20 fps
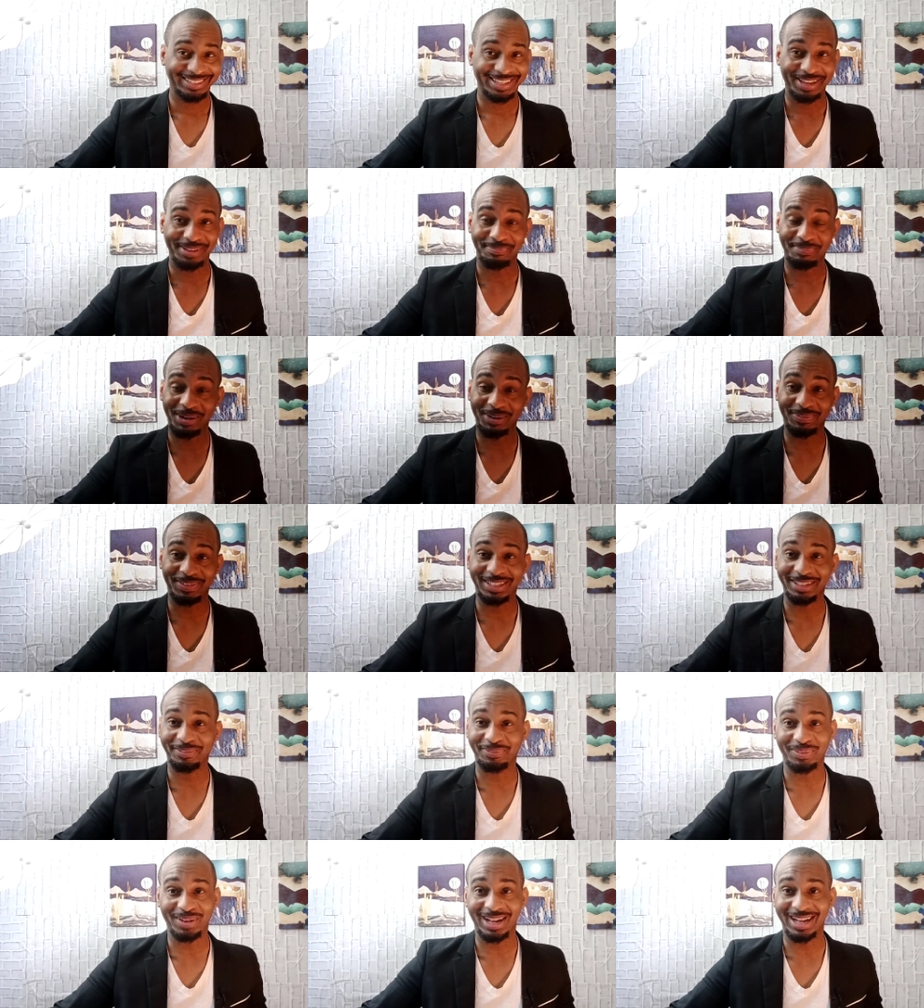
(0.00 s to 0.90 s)
was
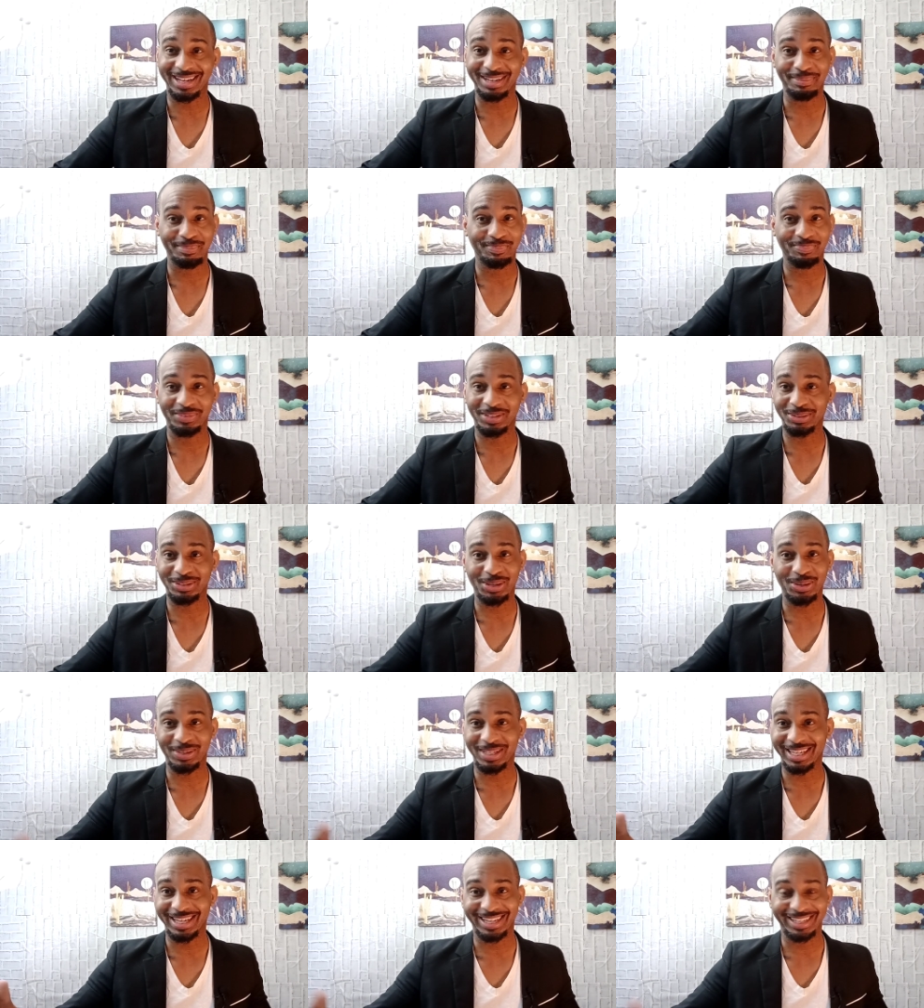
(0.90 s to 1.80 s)
perfectly fine. It was
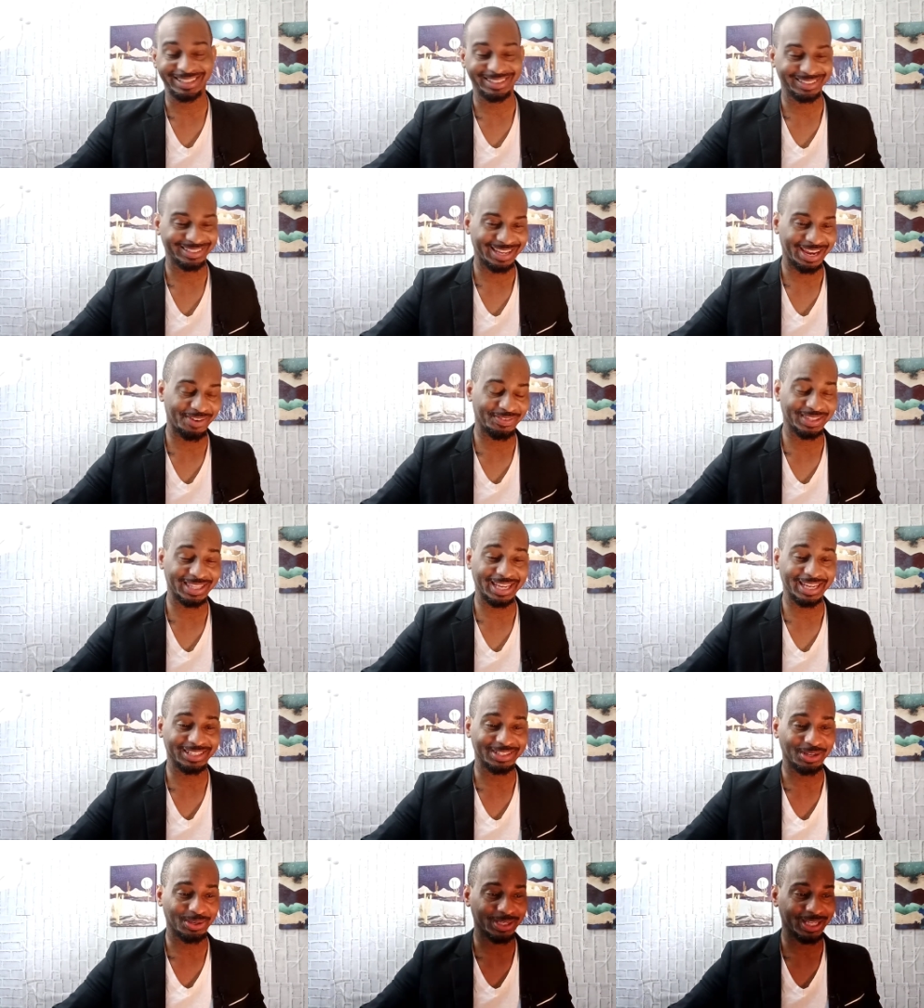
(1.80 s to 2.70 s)
okay.
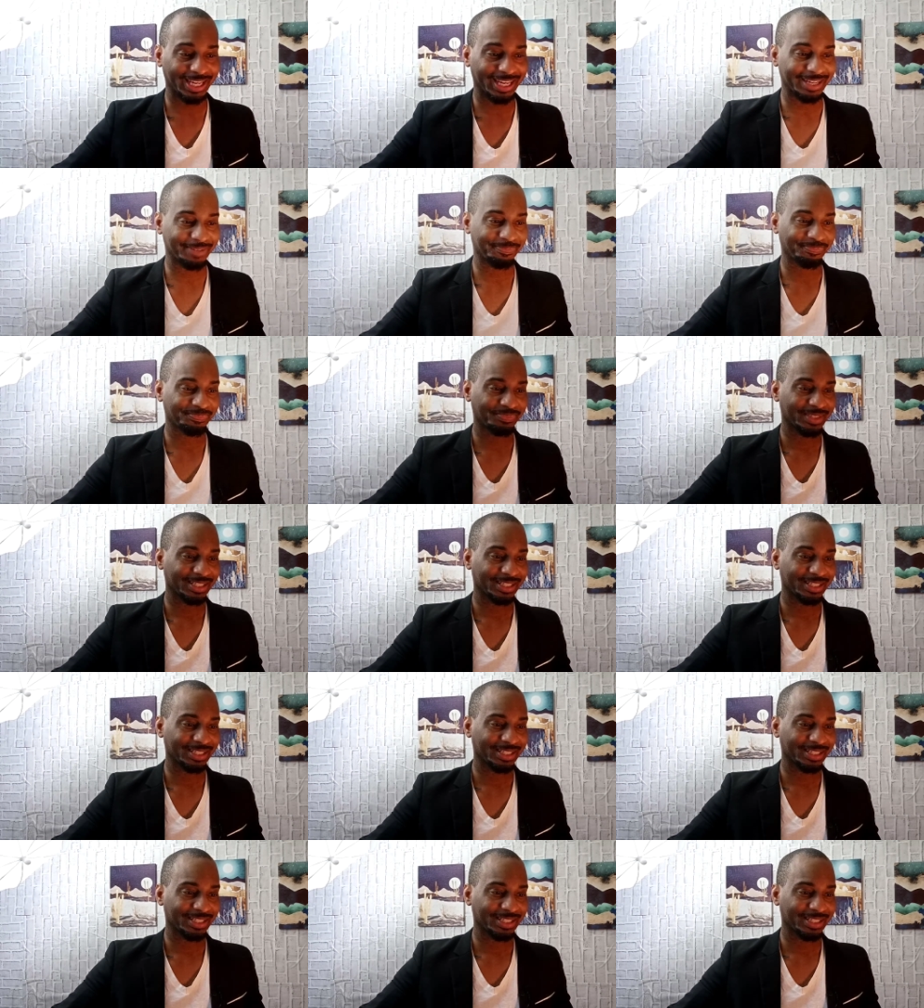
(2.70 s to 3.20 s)
Everything is okay.